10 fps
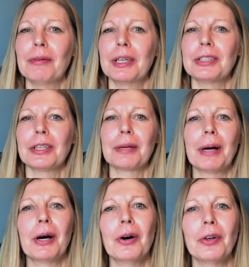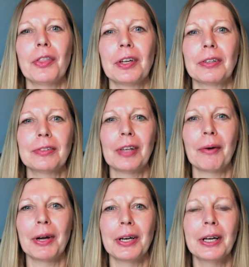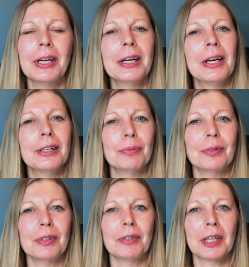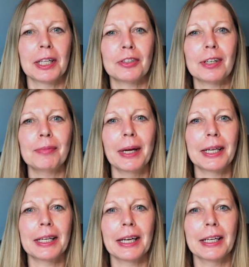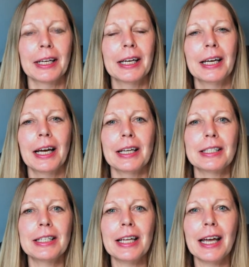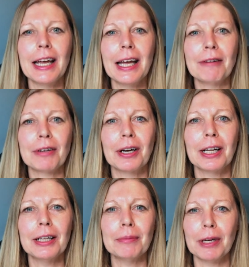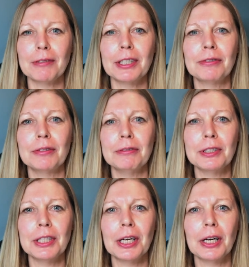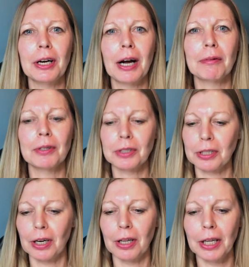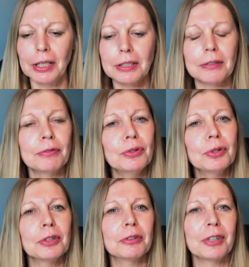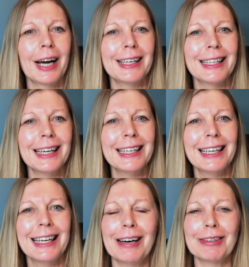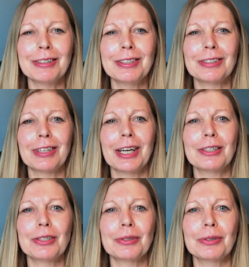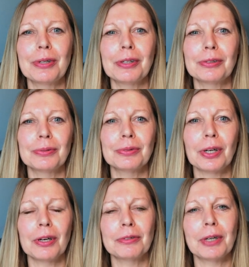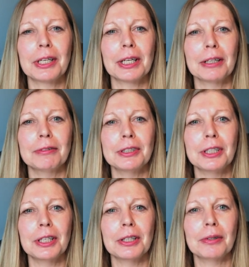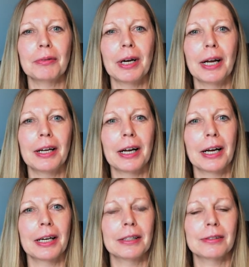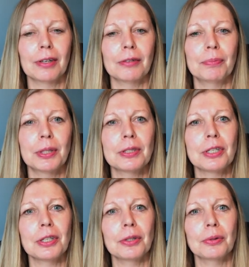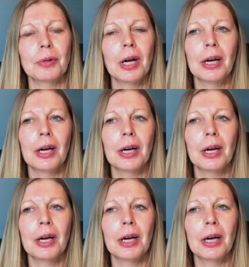where I talk about all things sewing, specifically dressmaking. And today I've got a little bit of a different video. I'm going to call it Frugal Friday. I'm going to try and do some sort of regular video where I sort of bring to you